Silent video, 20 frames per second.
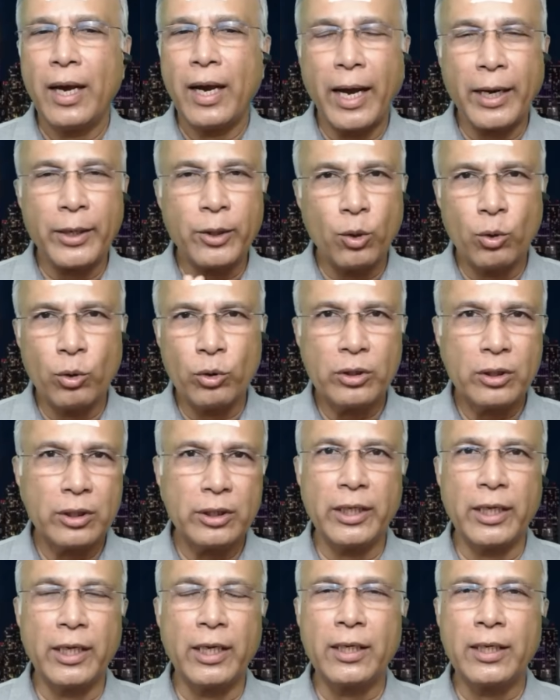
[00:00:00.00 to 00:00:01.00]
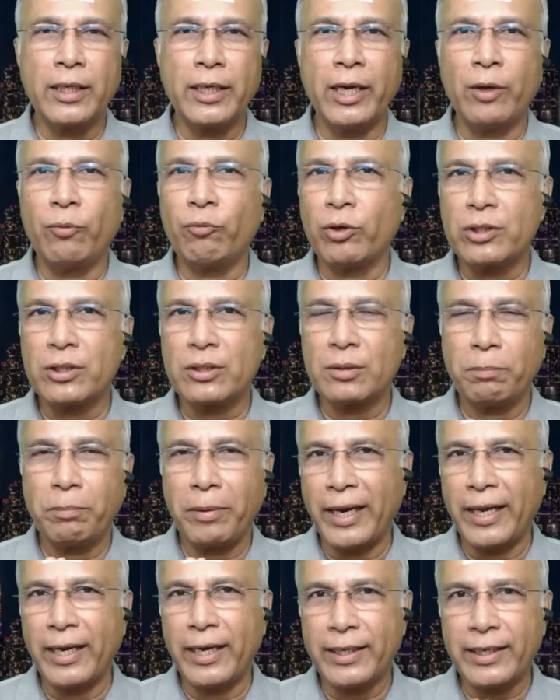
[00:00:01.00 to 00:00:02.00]
I don't think it was
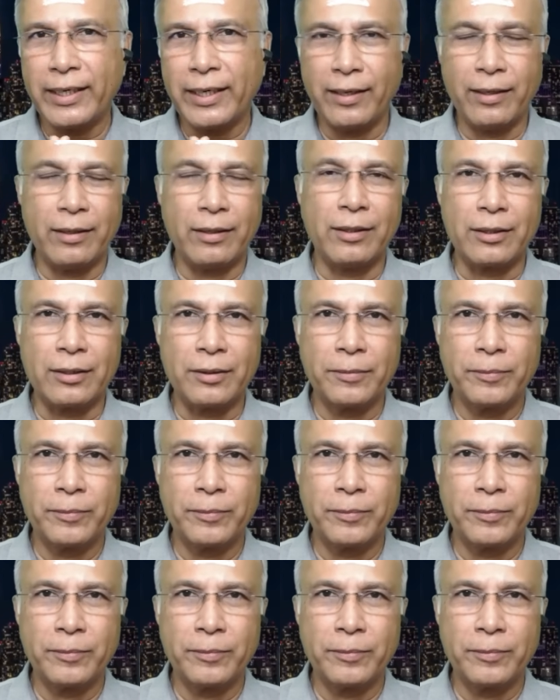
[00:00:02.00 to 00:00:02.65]
pilot error.